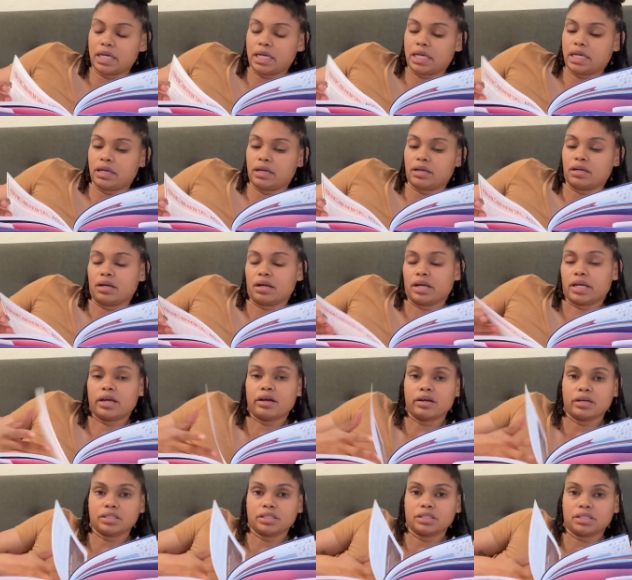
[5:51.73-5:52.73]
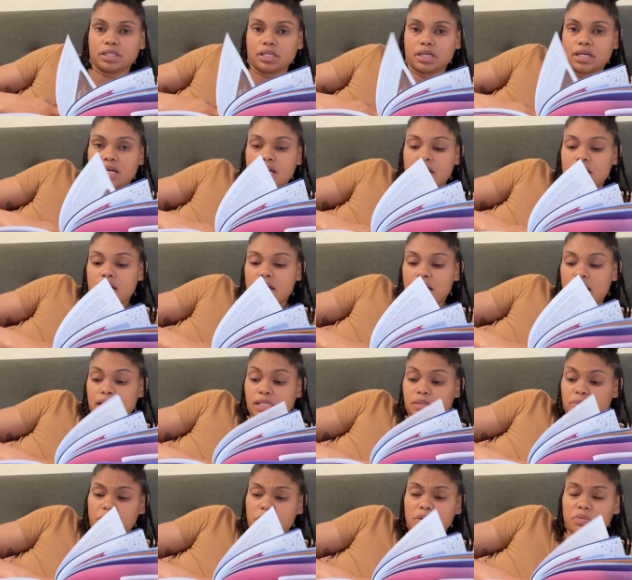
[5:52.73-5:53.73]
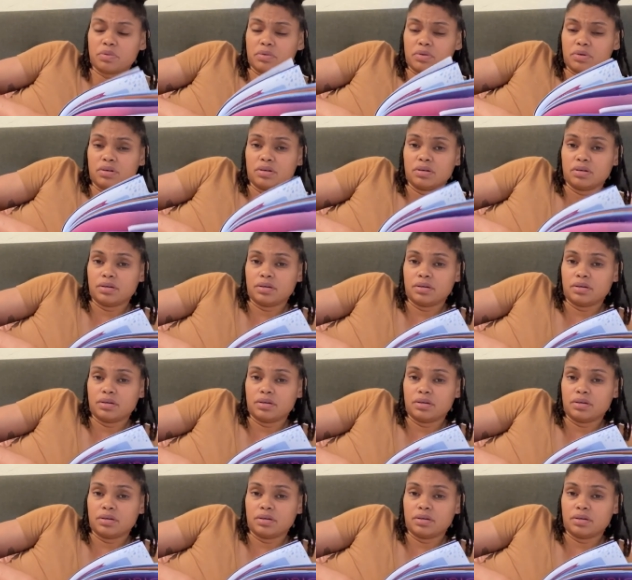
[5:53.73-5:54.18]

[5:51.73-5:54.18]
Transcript: and our character as people.